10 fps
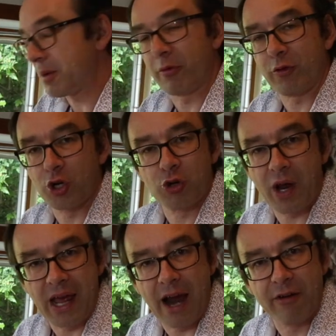have got a
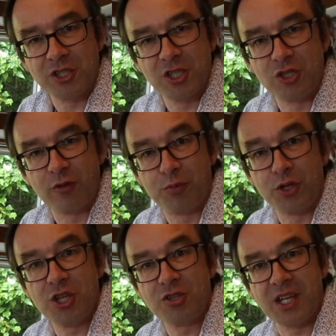great heritage of
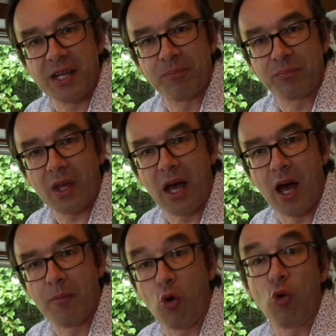producing
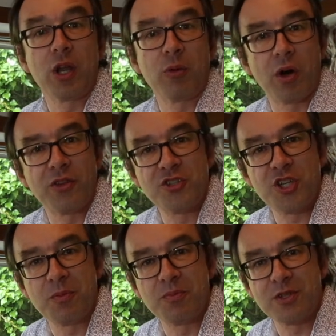all-in-one
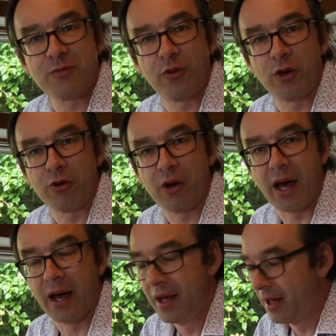zooms
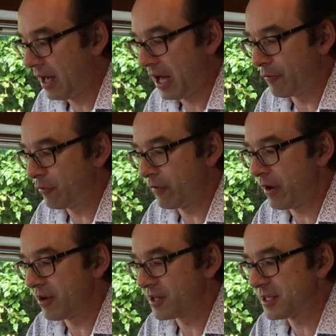for
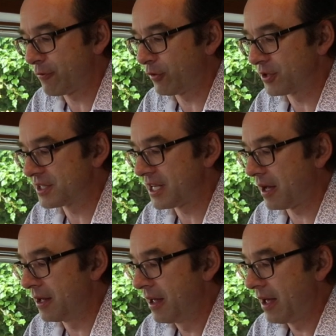various different
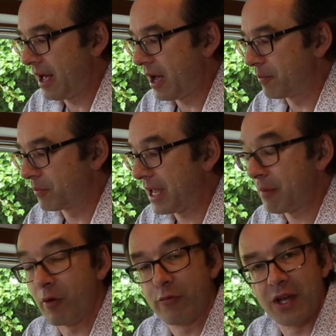
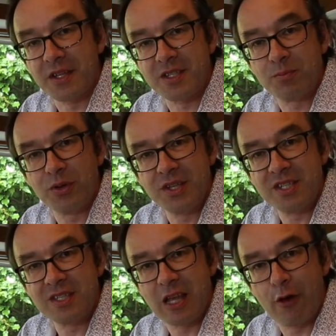camera fits, but
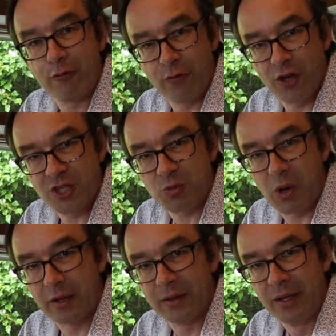this is their first
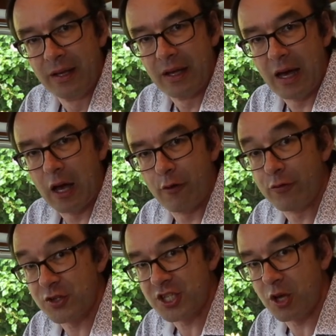one
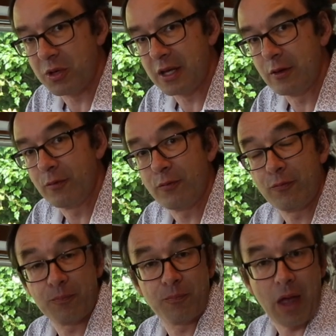for Sony
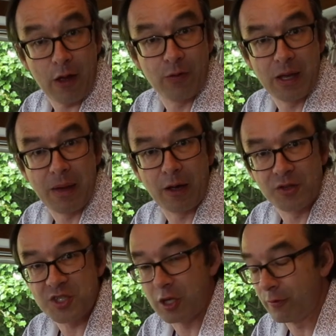FE
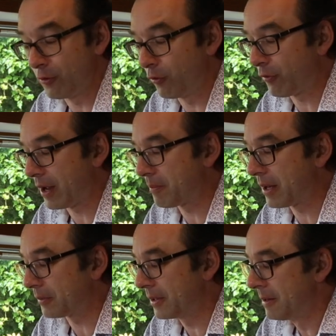mount, Sony full frame mount.